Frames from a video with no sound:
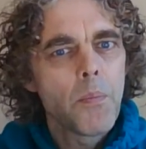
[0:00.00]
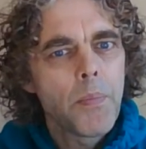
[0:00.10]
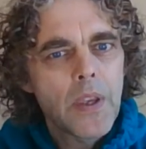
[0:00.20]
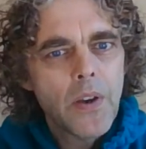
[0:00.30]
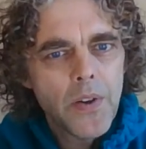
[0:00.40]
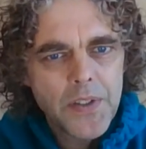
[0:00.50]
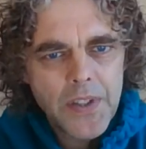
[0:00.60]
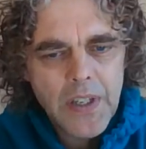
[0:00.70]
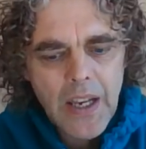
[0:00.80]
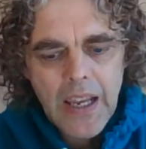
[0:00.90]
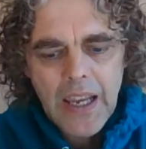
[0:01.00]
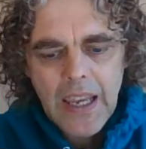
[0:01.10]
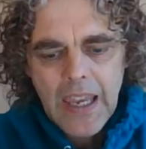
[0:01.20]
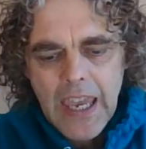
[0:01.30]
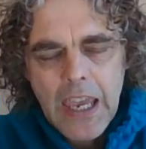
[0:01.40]
because
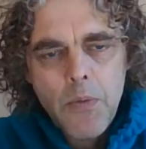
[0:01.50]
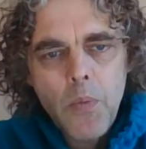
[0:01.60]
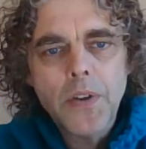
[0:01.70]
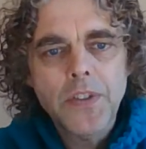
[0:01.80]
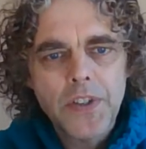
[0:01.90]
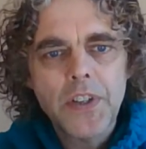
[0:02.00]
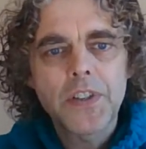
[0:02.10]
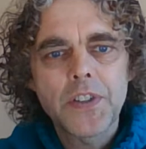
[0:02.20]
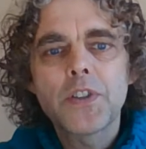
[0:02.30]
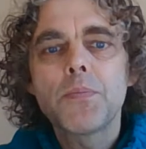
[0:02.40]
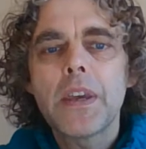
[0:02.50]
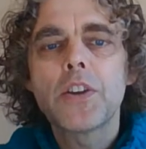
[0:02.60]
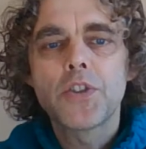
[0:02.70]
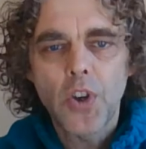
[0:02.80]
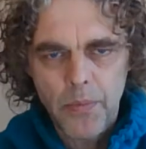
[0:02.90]
he wants us to be
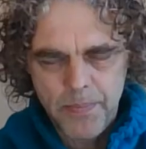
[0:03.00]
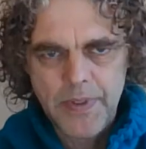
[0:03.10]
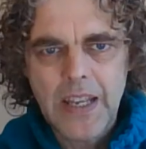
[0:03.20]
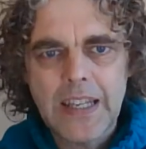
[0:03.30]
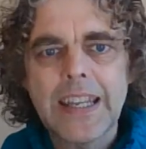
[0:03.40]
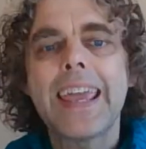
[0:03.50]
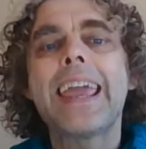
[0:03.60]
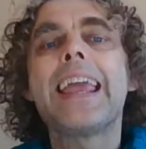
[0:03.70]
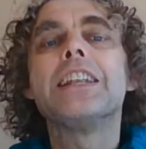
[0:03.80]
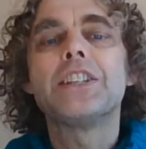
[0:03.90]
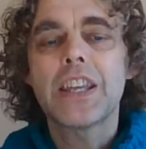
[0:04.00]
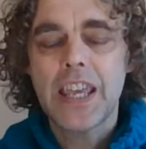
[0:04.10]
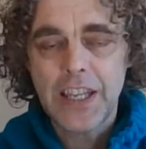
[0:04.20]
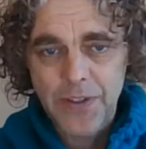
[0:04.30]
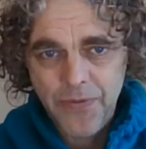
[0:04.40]
adopted into
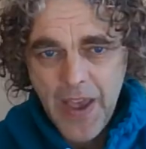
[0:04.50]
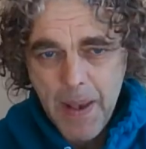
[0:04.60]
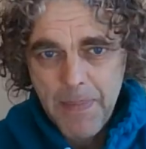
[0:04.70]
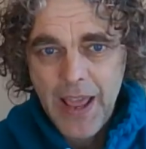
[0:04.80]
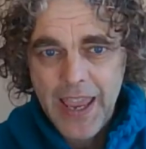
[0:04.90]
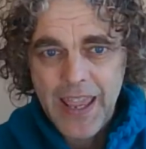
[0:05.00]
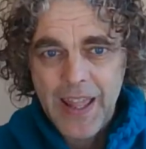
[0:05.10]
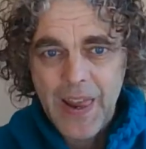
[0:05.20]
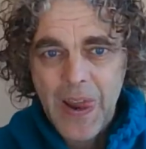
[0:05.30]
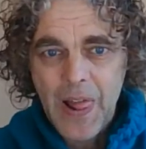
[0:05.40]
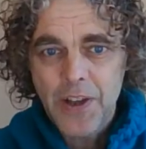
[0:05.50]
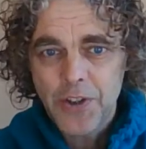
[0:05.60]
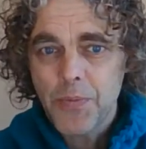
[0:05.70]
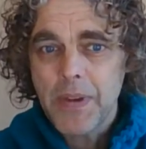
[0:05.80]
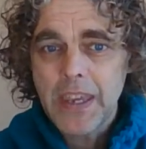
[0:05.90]
his family
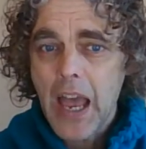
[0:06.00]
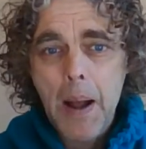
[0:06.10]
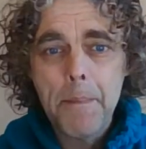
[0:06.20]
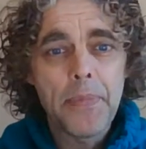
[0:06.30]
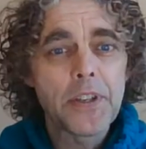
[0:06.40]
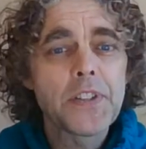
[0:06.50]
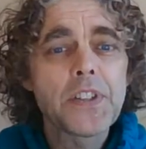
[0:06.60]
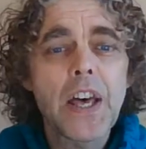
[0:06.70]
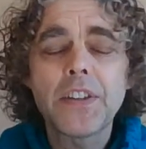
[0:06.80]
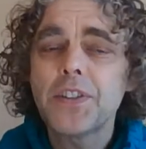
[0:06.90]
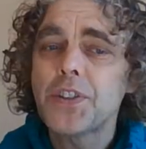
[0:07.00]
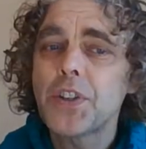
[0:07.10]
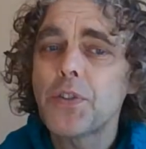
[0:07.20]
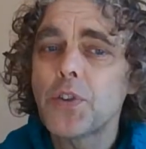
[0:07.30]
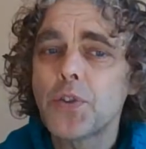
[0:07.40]
to become the sons
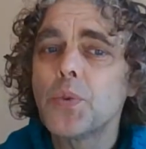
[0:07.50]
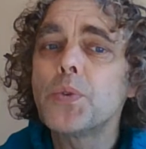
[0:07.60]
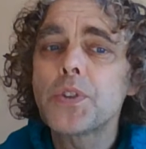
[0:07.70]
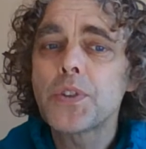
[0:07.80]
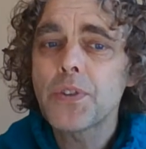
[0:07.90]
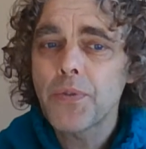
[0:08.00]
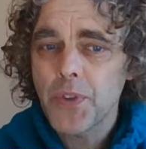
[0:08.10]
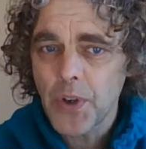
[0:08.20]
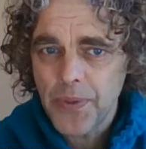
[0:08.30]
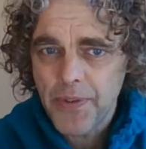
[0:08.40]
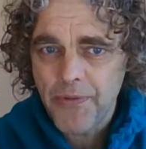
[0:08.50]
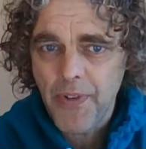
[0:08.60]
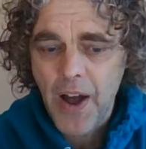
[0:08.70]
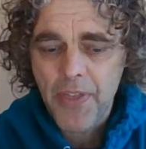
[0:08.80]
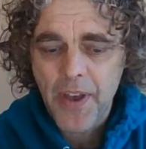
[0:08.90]
and the daughters of God the
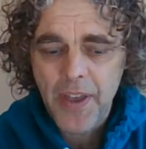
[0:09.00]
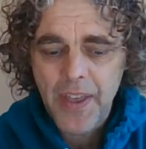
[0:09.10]
Father.